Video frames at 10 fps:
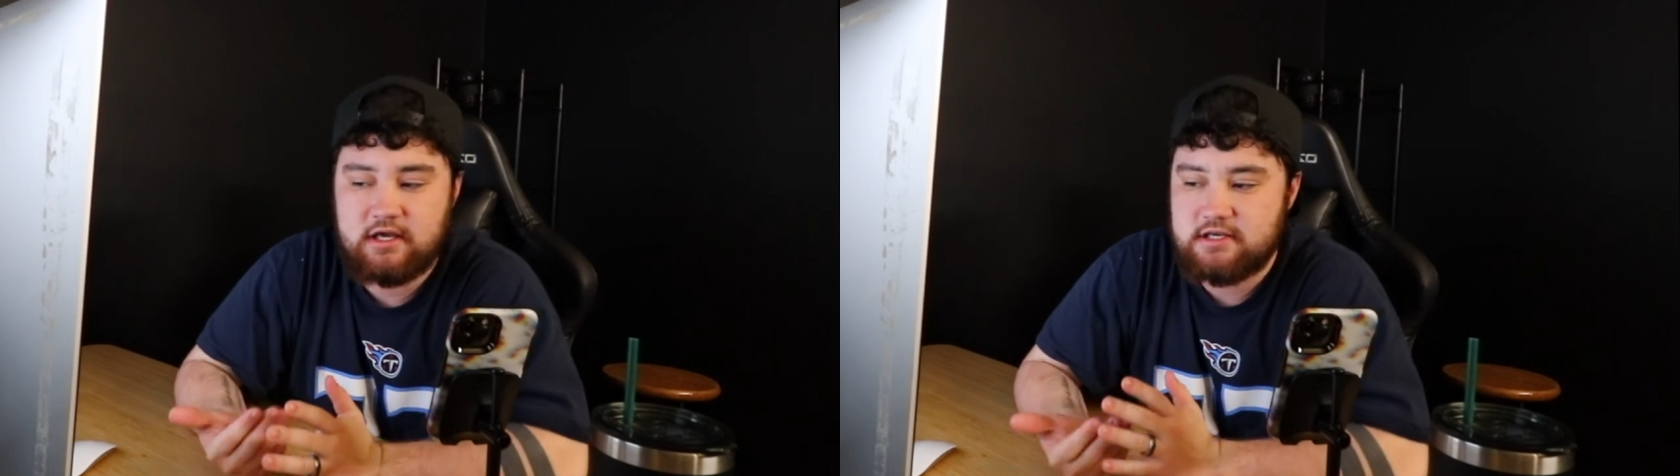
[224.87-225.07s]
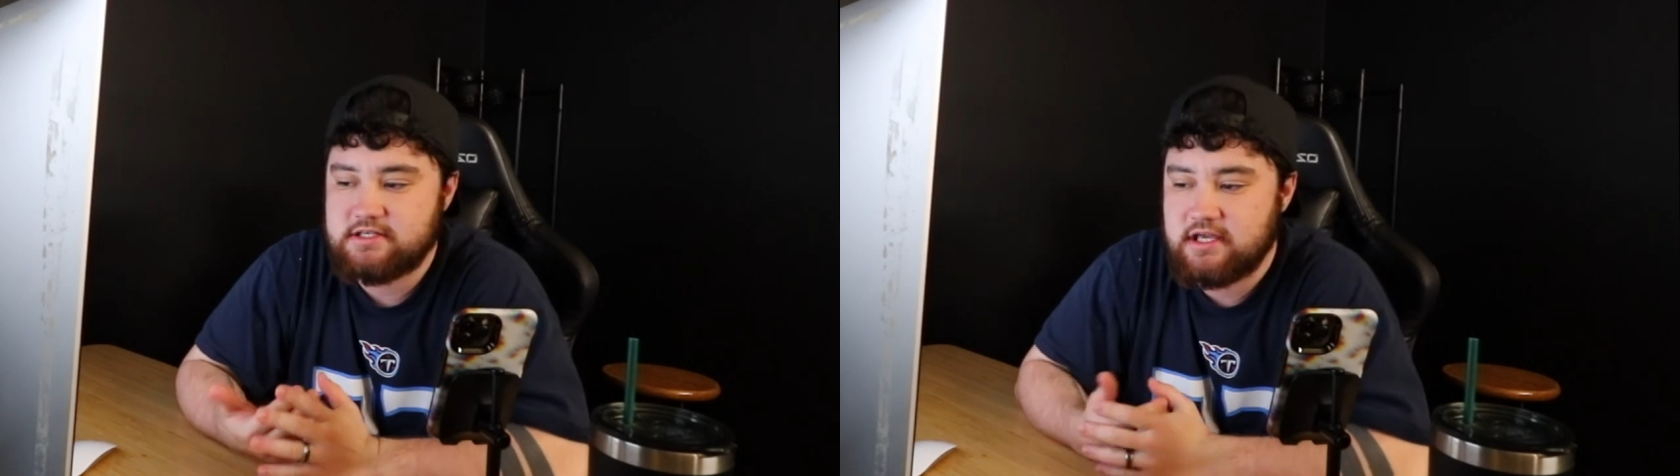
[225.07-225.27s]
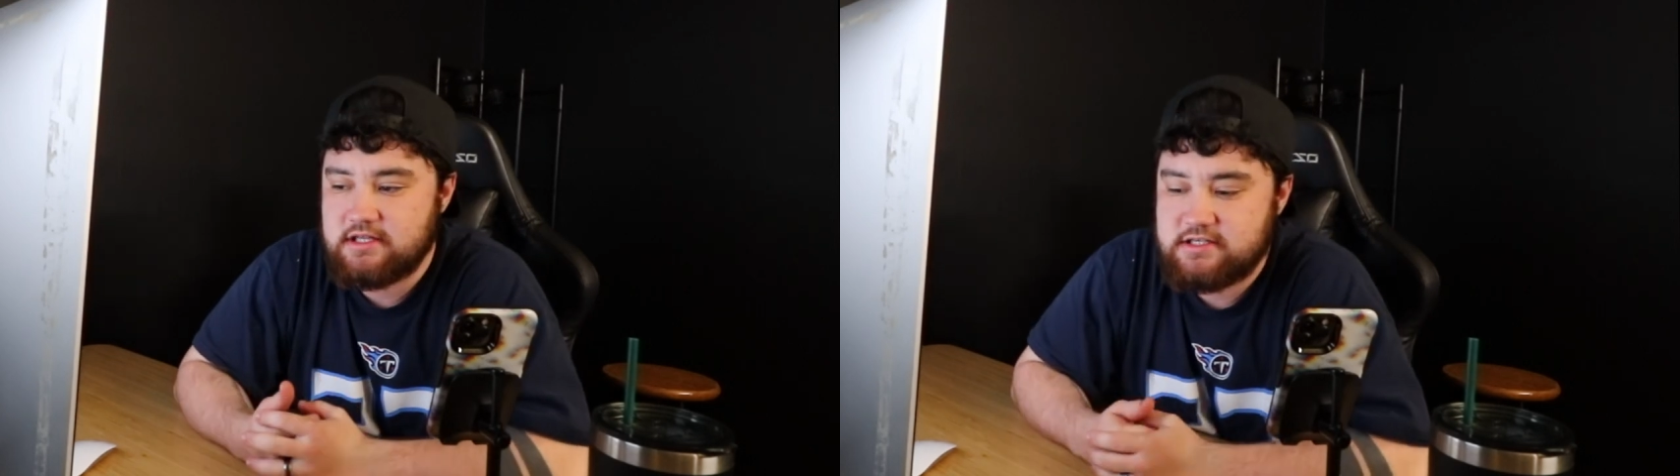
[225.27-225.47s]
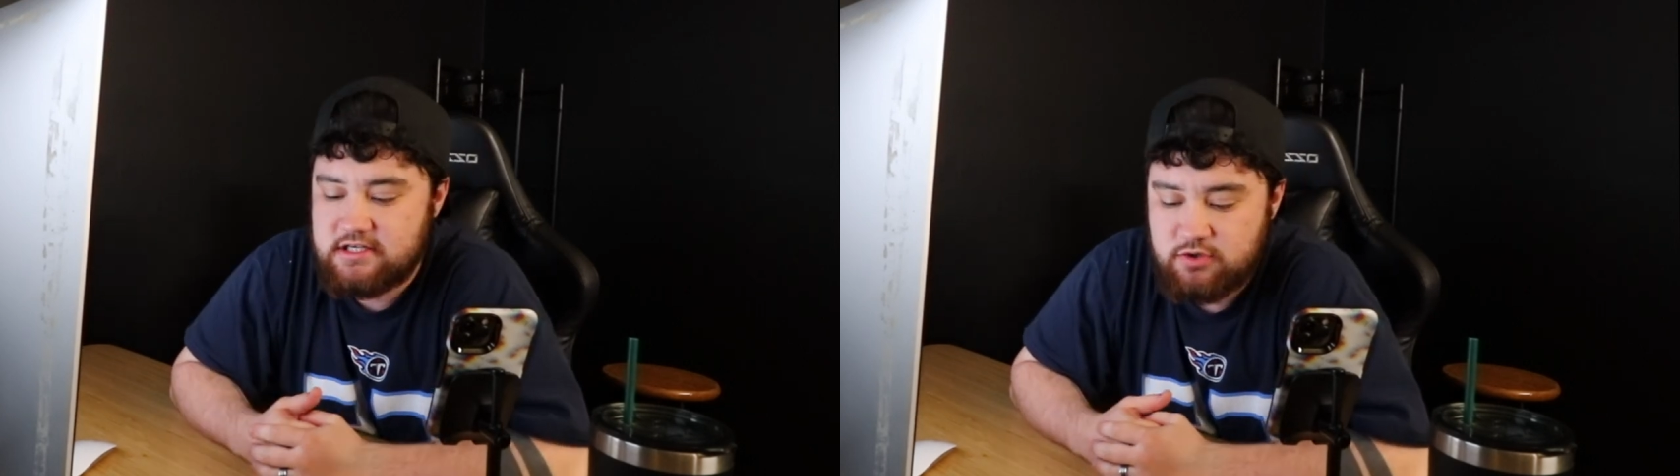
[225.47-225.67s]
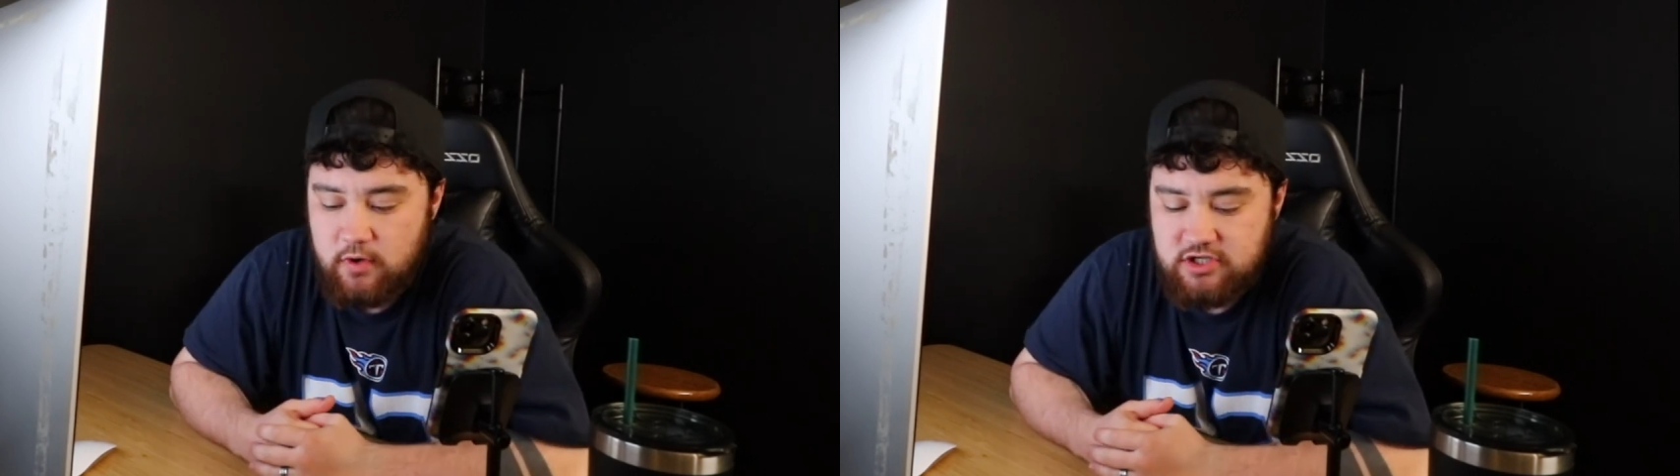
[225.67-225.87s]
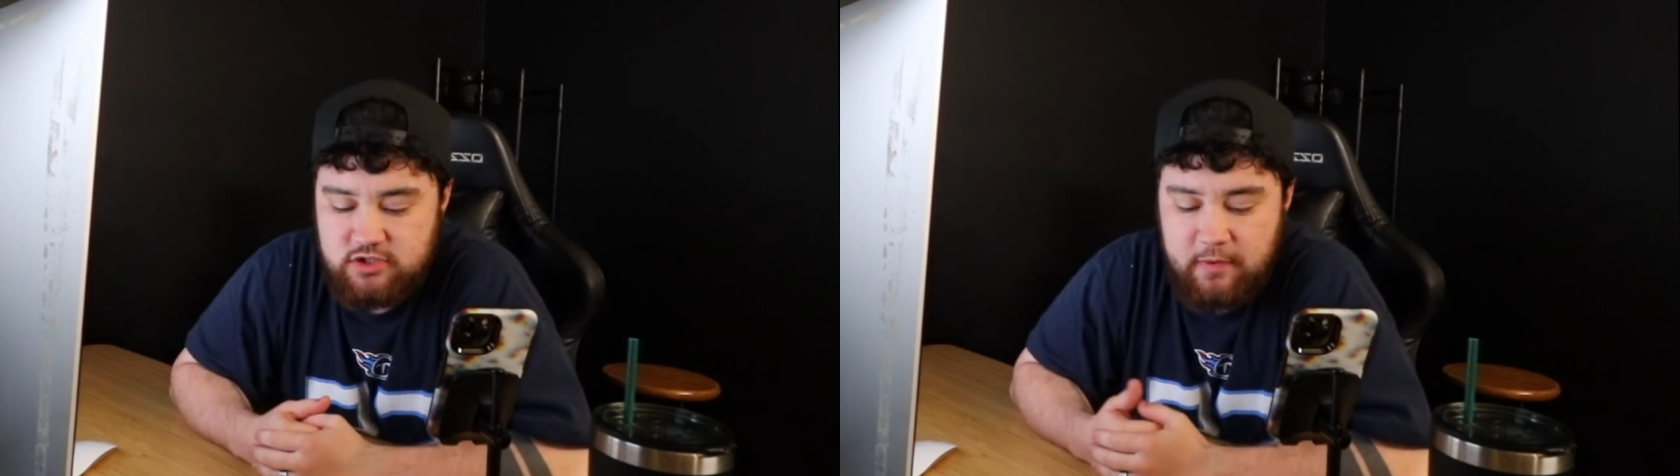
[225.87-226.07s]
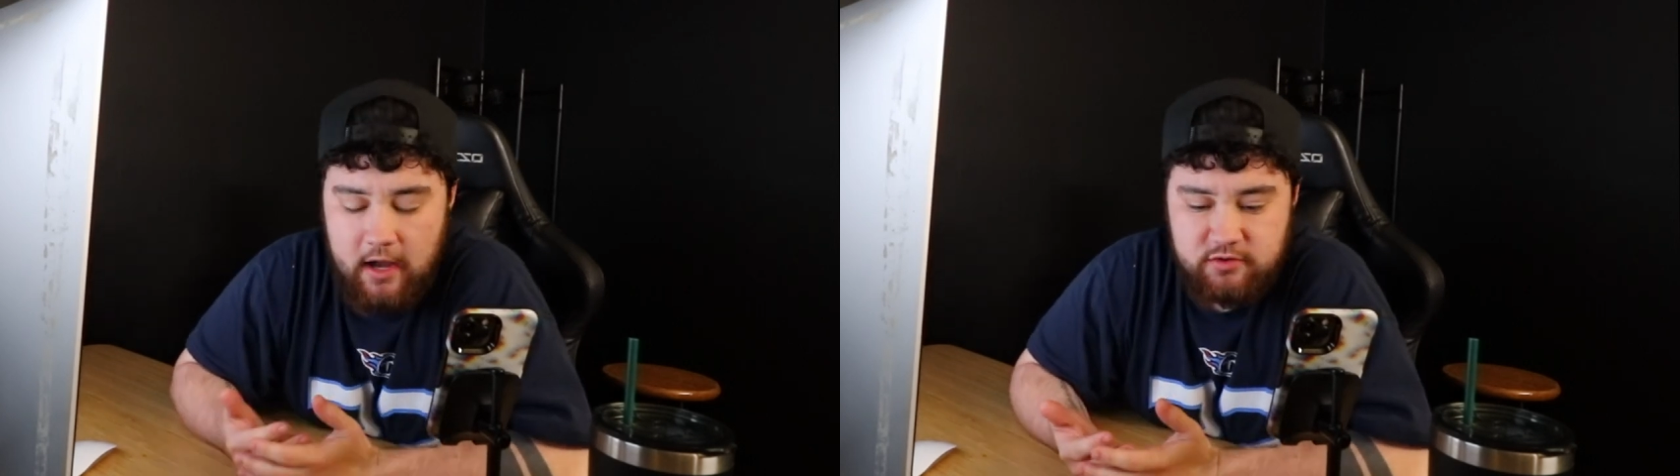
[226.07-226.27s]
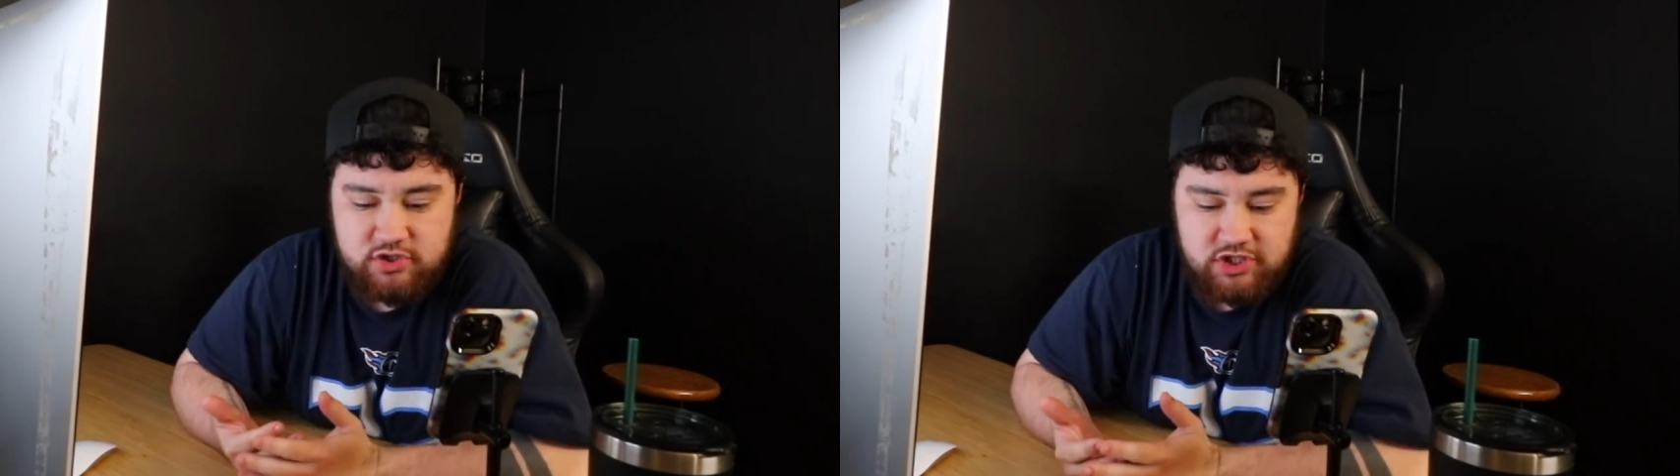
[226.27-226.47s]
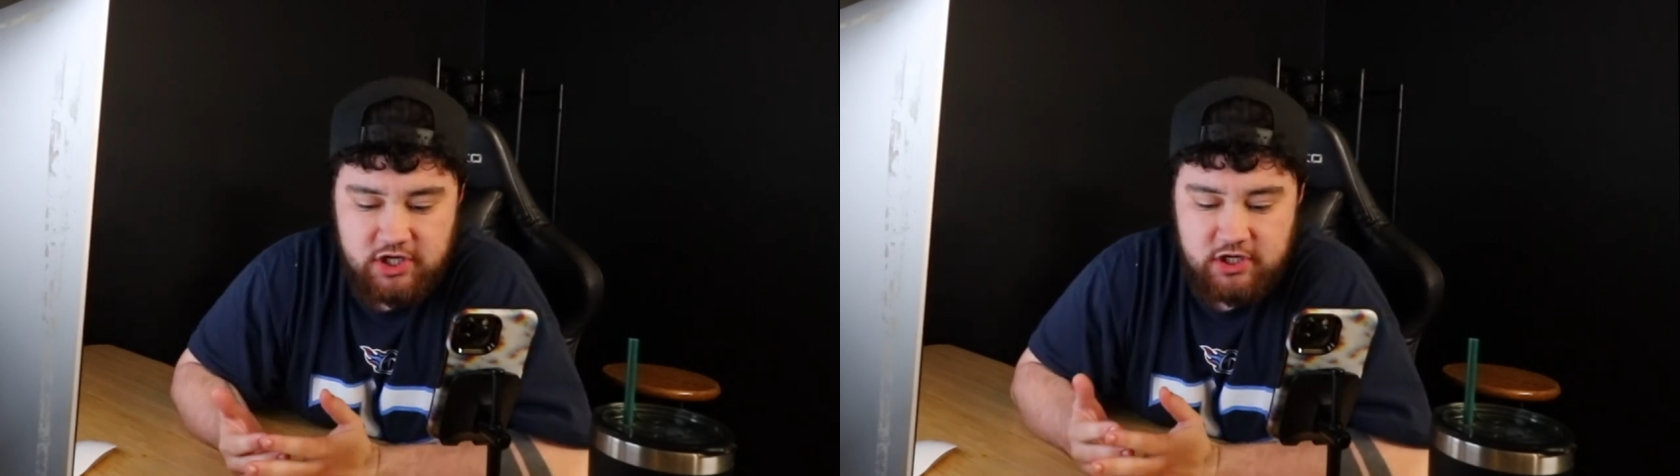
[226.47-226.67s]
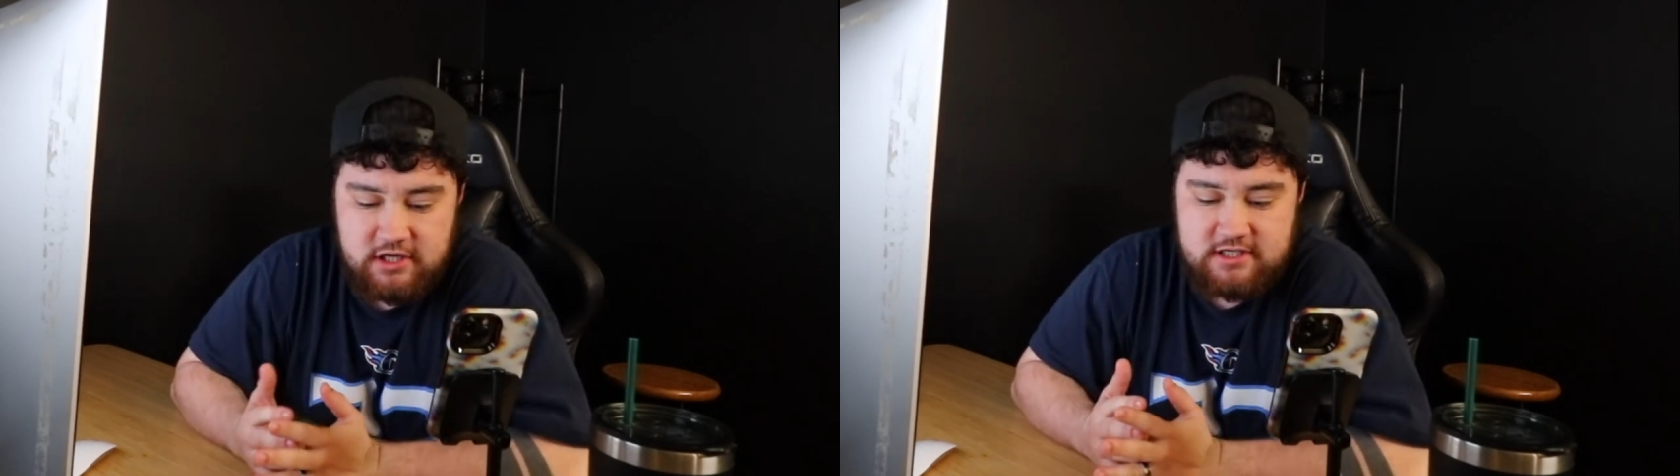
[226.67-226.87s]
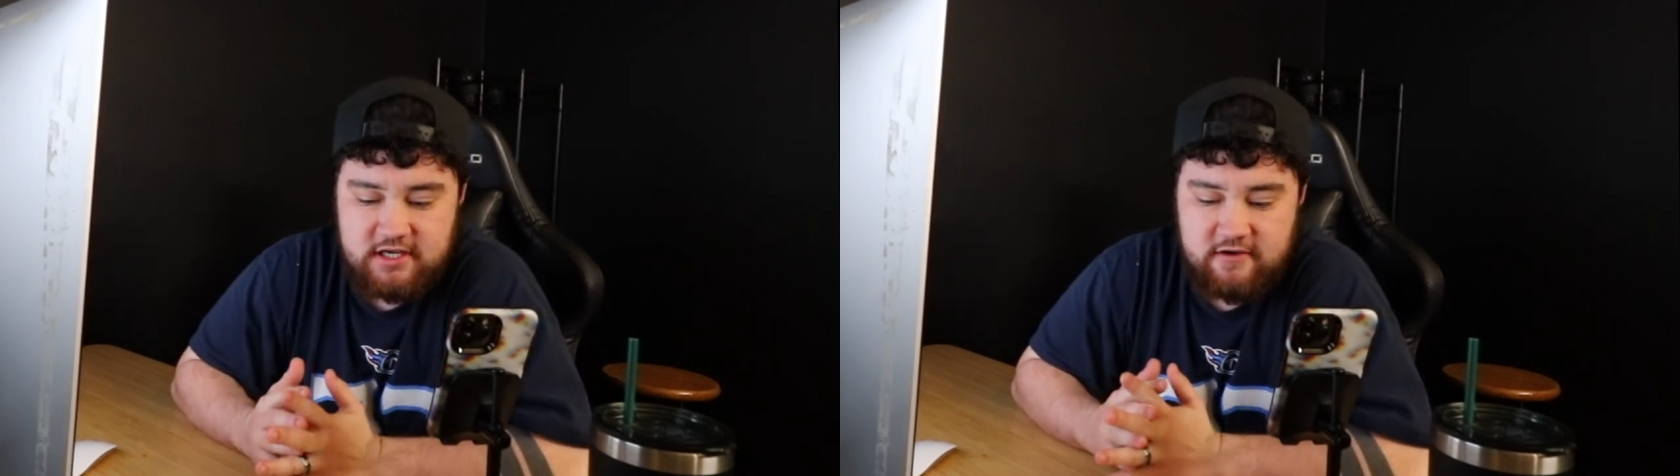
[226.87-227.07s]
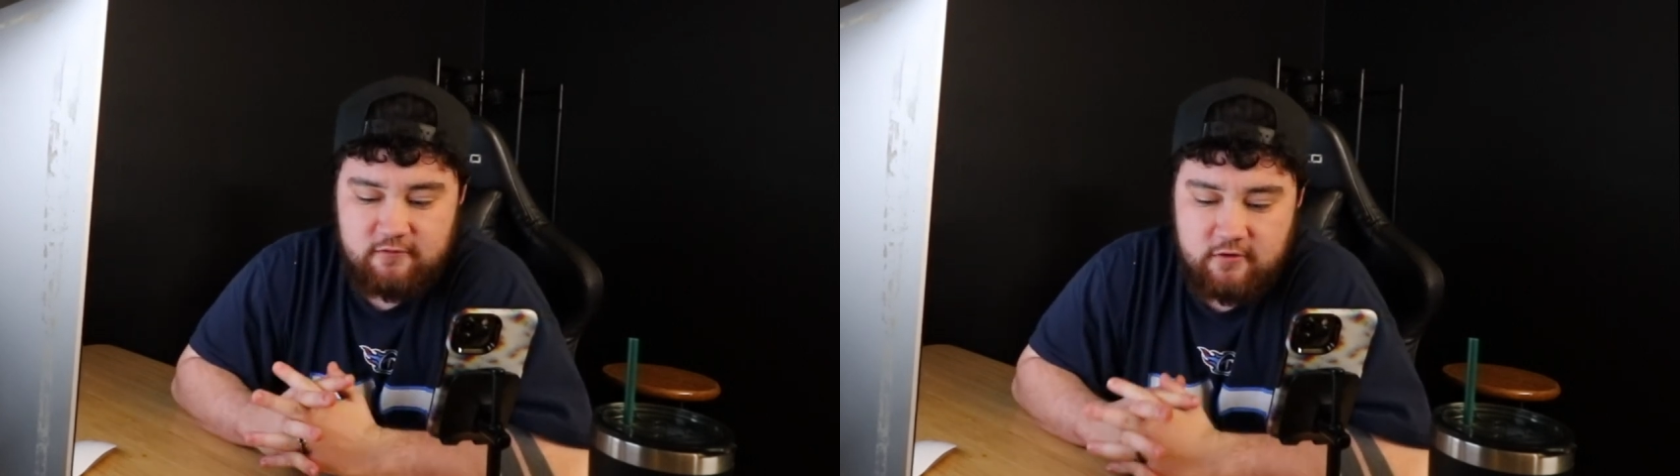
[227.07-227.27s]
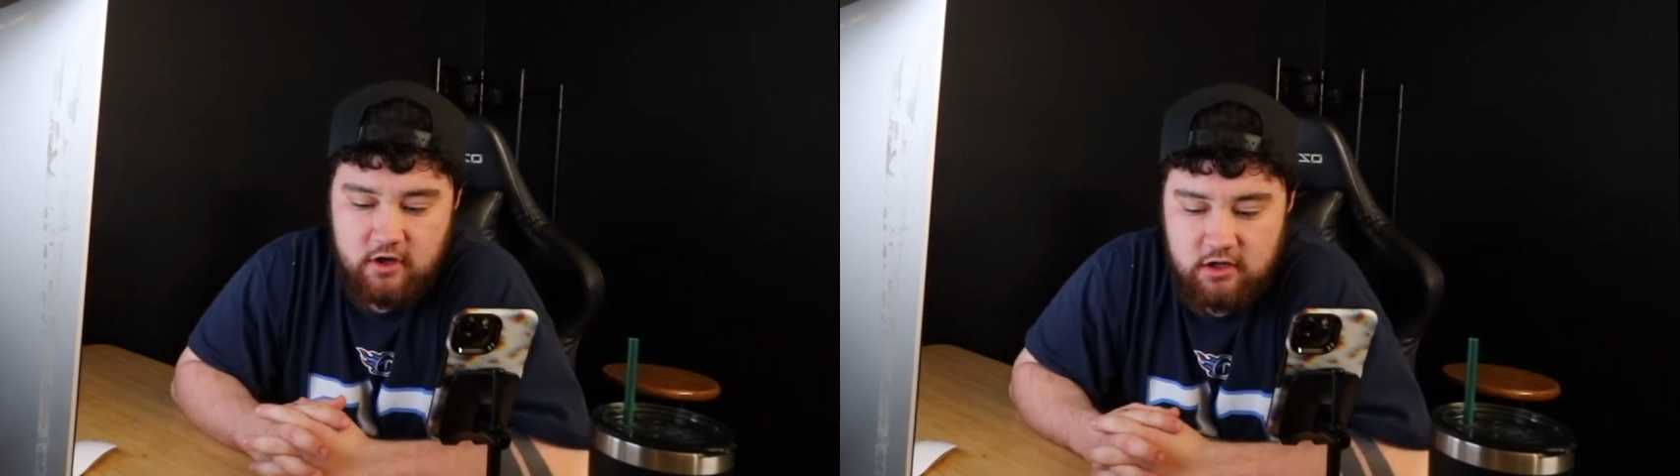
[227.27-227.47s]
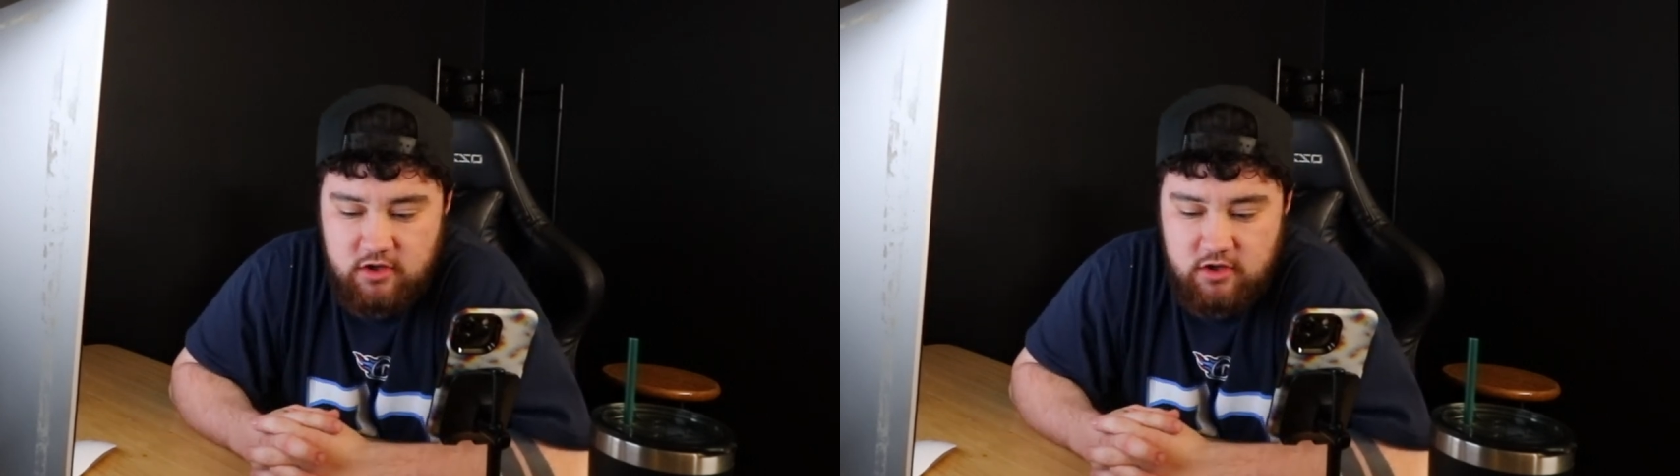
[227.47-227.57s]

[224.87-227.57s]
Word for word: skin situations, but I was just curious if uh,